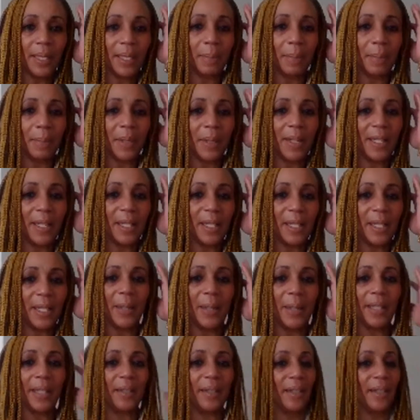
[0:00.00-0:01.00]
experience
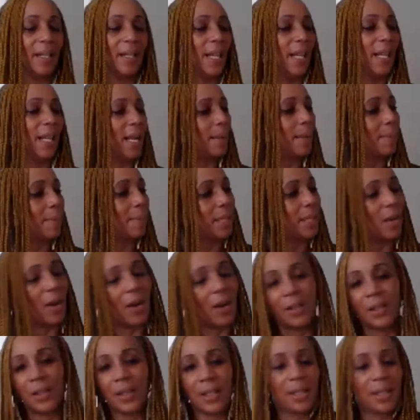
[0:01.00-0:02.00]
when, like my
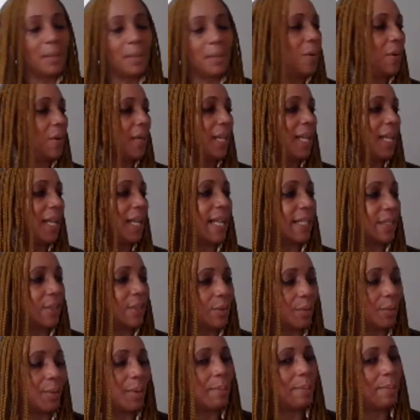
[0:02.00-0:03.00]
daughter this morning
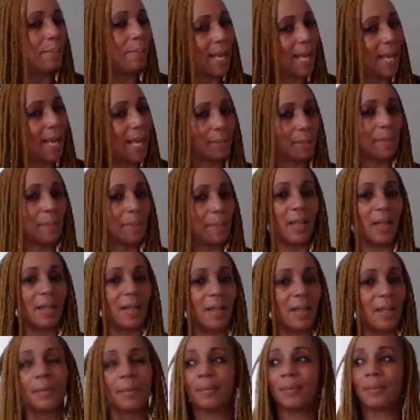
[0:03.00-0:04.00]
had to remind
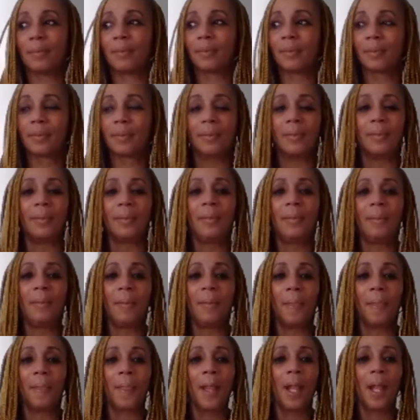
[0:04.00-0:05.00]
me
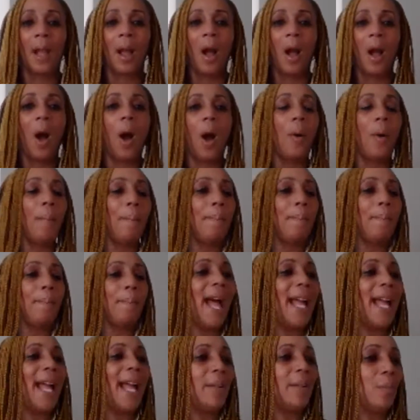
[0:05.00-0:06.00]
how
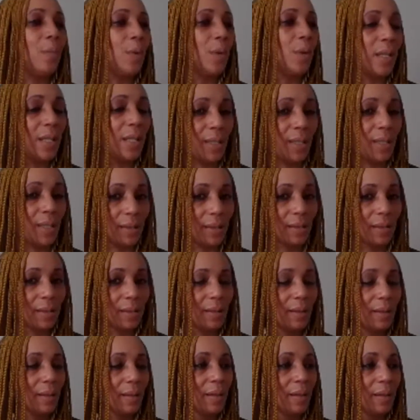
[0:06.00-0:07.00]
bad it was
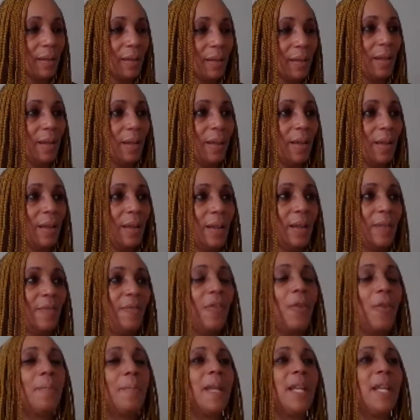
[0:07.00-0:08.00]

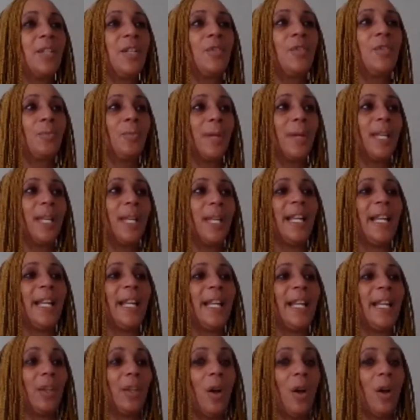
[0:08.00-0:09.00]
for me to
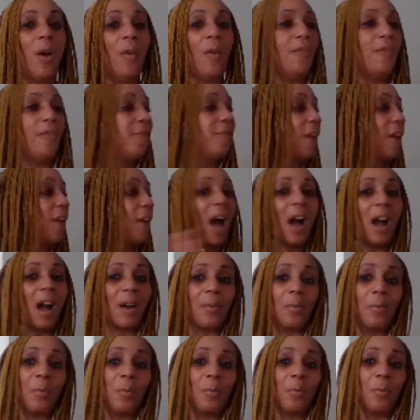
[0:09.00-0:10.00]
realize how
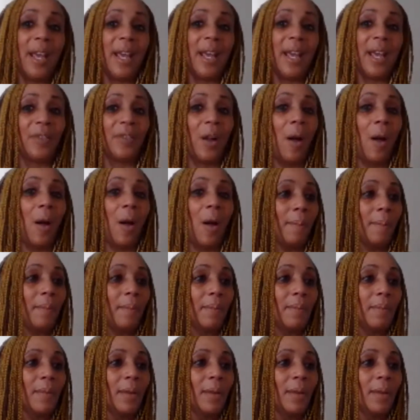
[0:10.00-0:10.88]
far we have come.